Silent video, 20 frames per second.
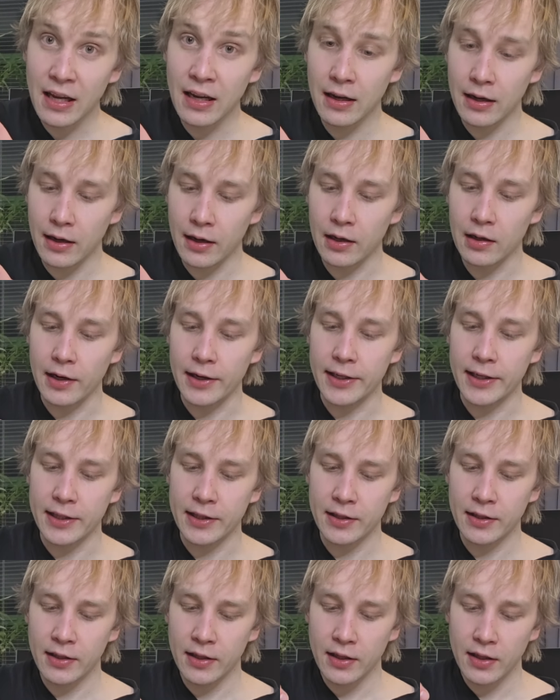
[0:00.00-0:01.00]
I like it.
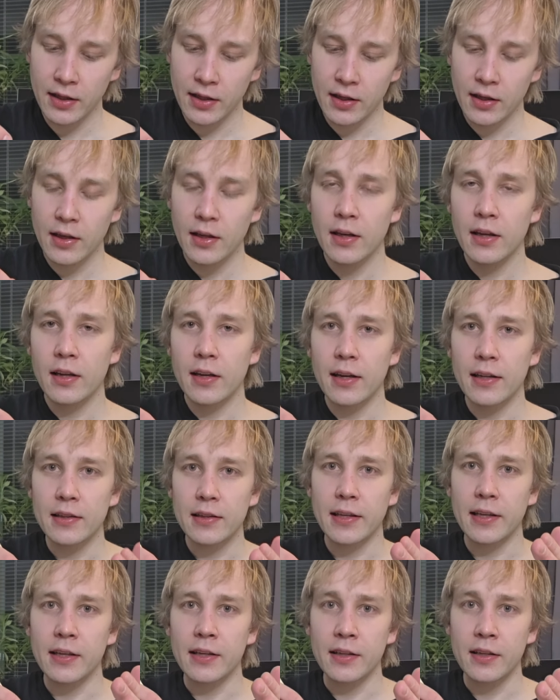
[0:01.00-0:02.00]
And
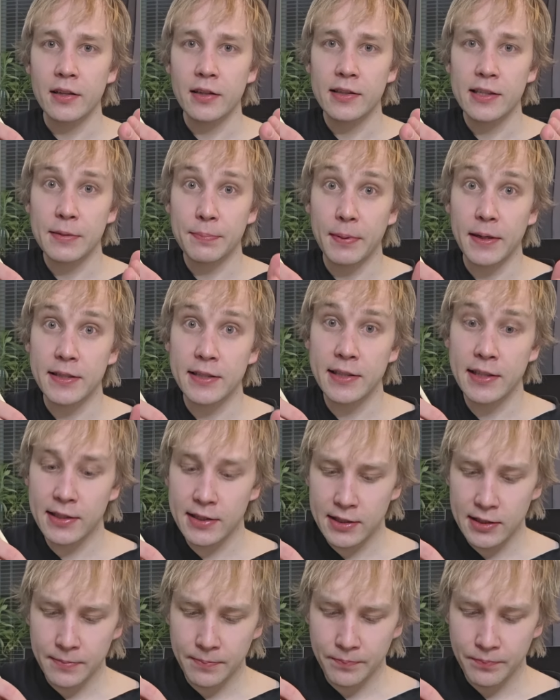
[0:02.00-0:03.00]
the
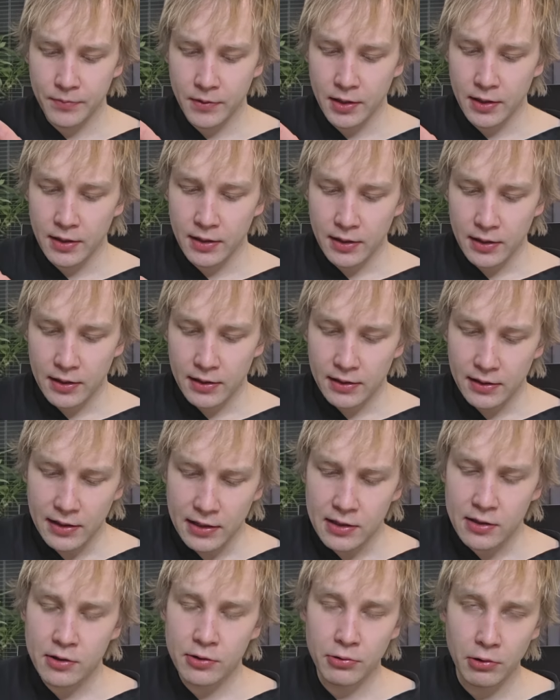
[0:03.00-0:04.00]
spiciness,
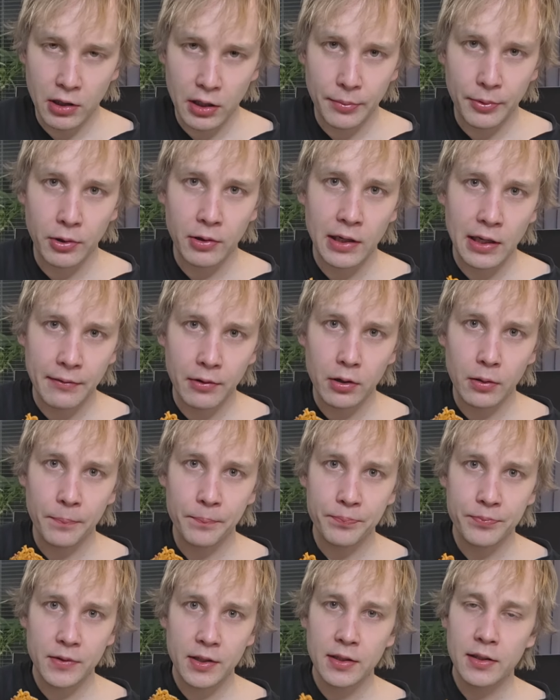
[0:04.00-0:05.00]
it's tolerable level.
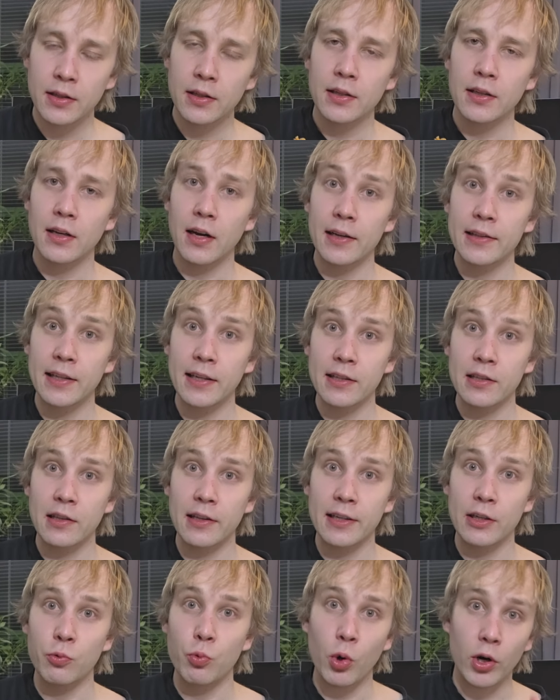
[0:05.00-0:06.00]
I think it's
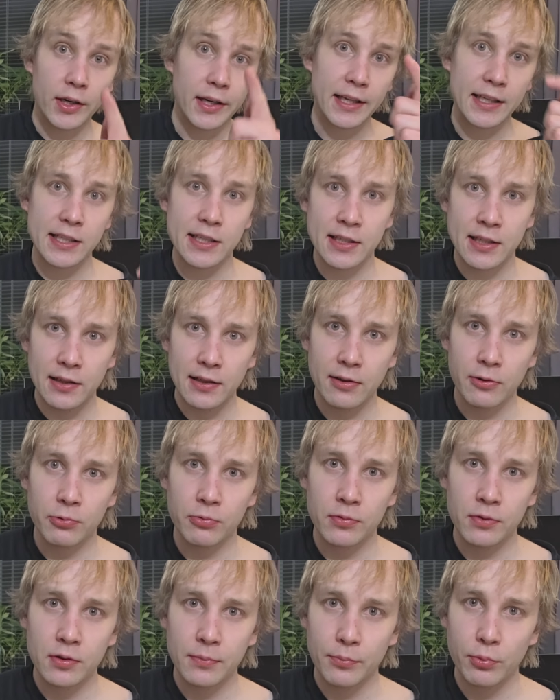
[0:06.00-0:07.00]
like 1x
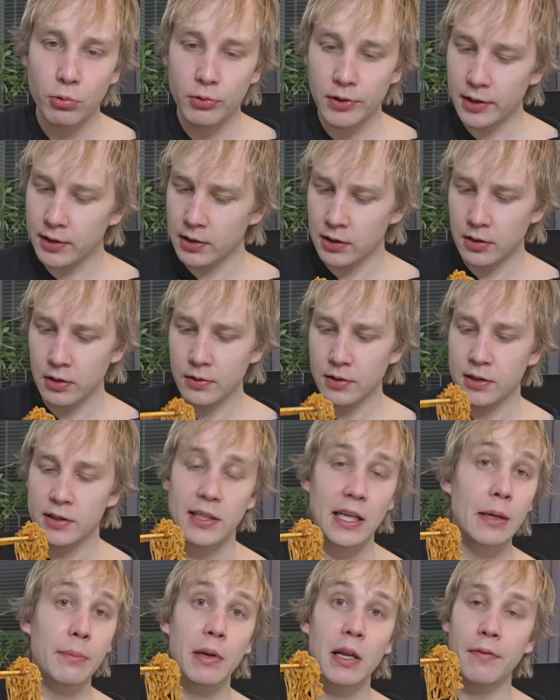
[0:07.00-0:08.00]
Buldak,
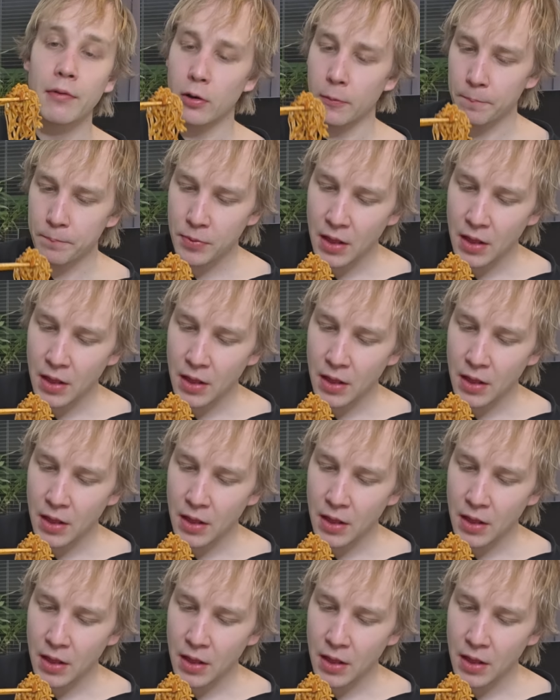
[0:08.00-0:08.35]
same level.